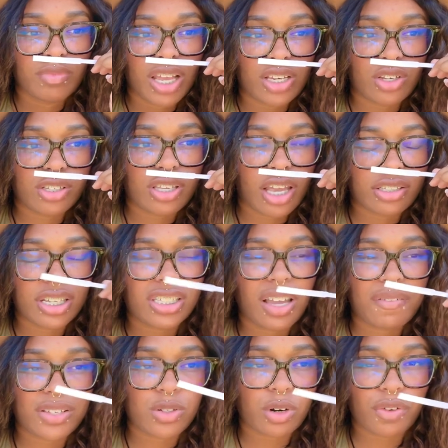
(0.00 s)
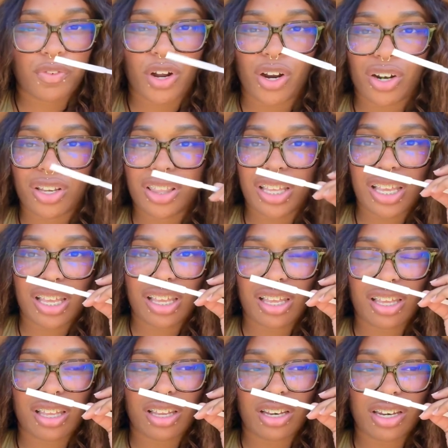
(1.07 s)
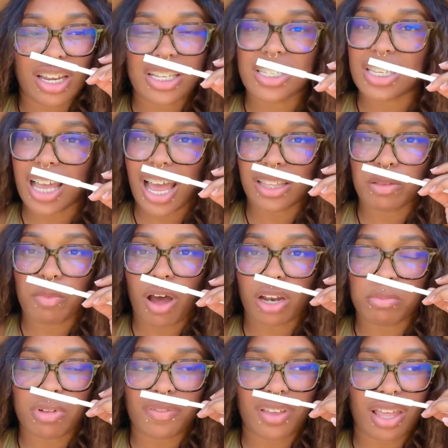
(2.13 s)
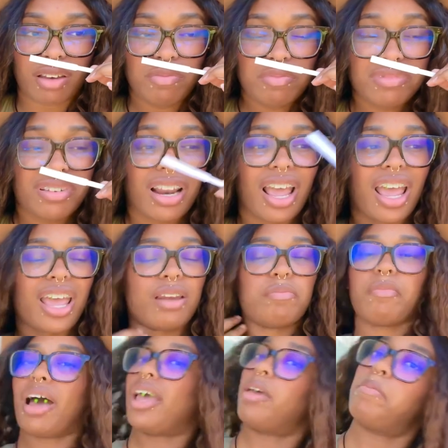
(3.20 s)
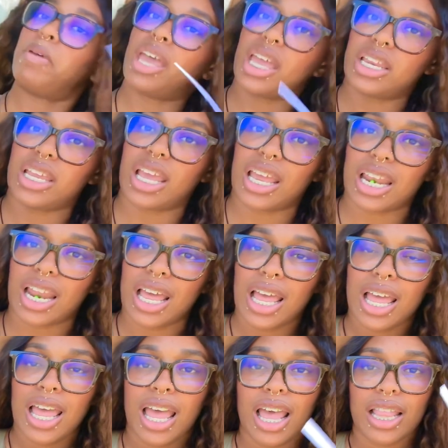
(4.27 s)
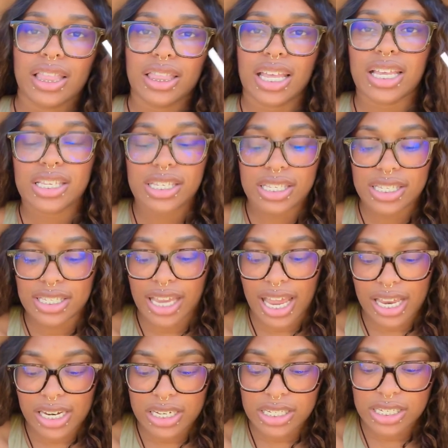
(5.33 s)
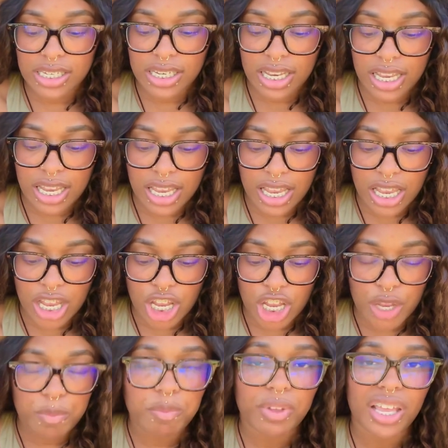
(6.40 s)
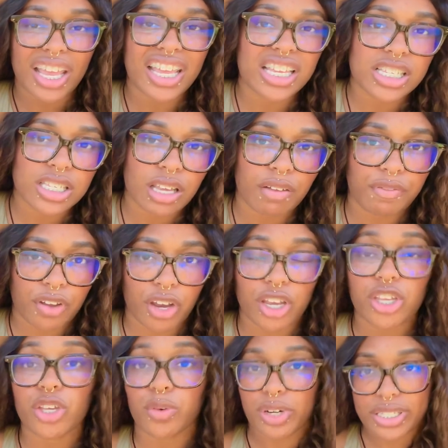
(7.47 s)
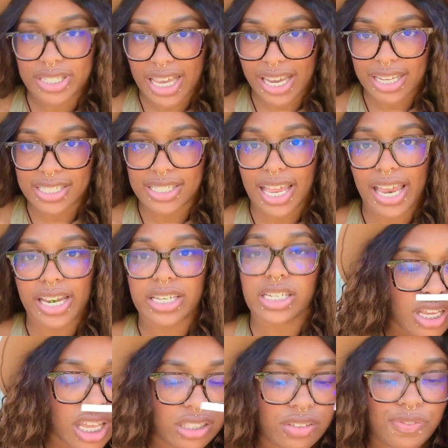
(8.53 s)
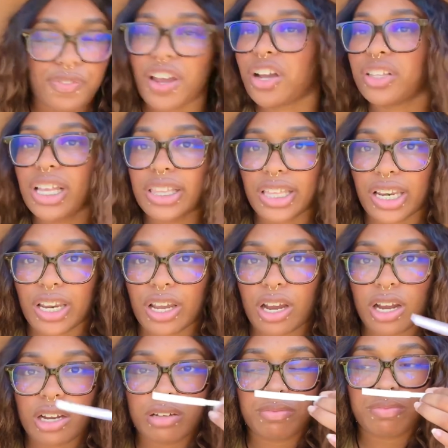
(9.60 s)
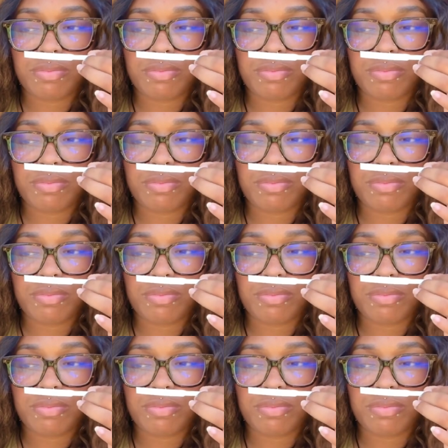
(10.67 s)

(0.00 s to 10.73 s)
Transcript: It does have a sort of earthiness at the bottom of it. In my opinion, this scent is a very unisex scent. It's fairly linear,